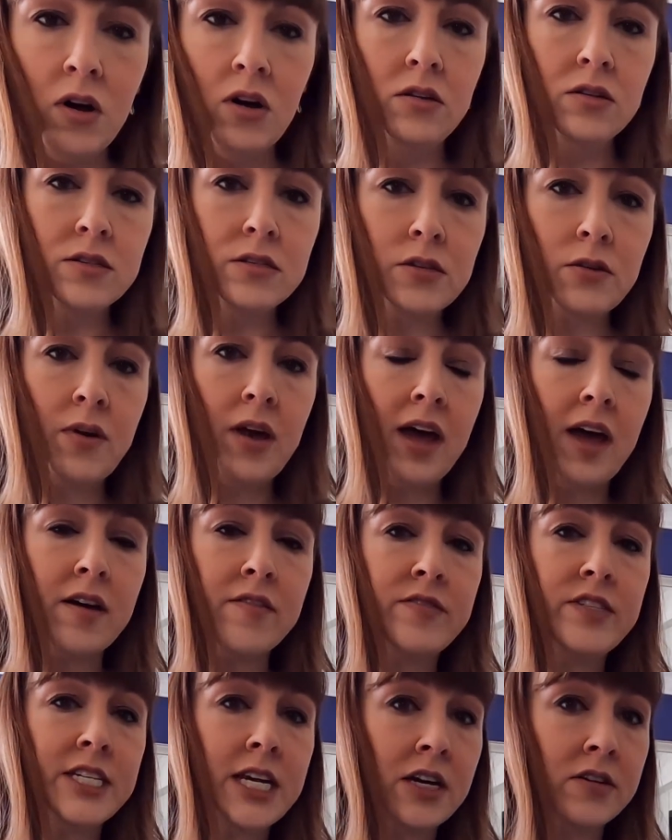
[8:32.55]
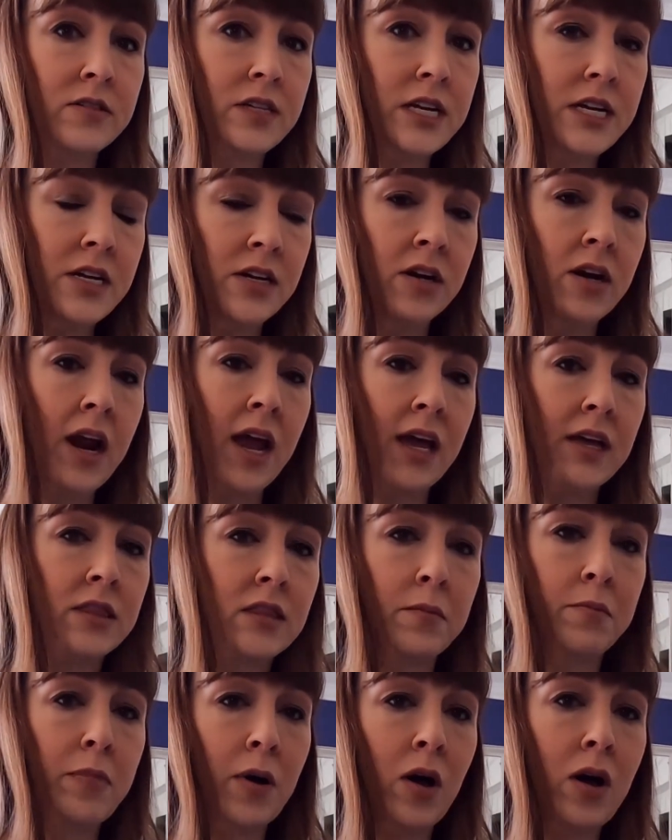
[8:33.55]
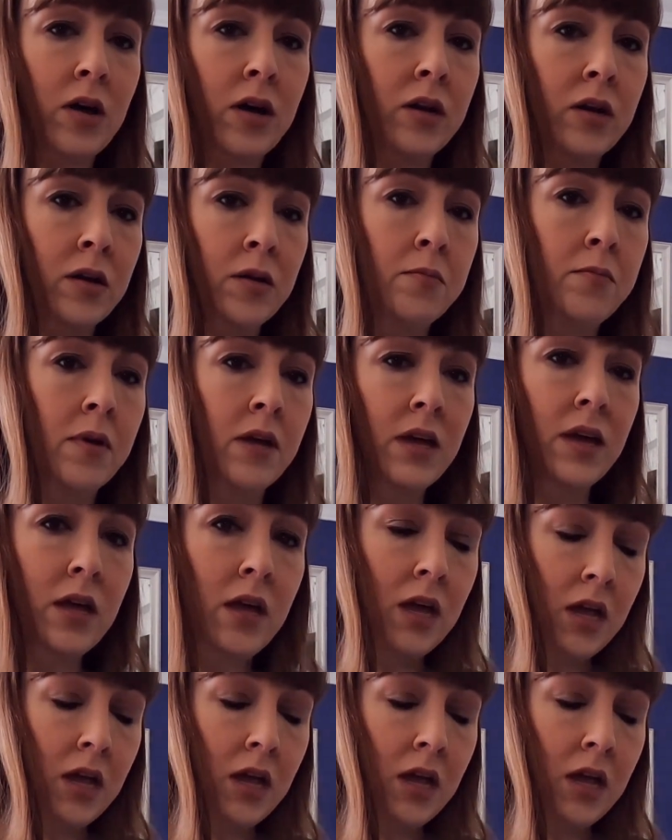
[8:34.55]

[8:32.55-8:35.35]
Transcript: Also have down here at the bottom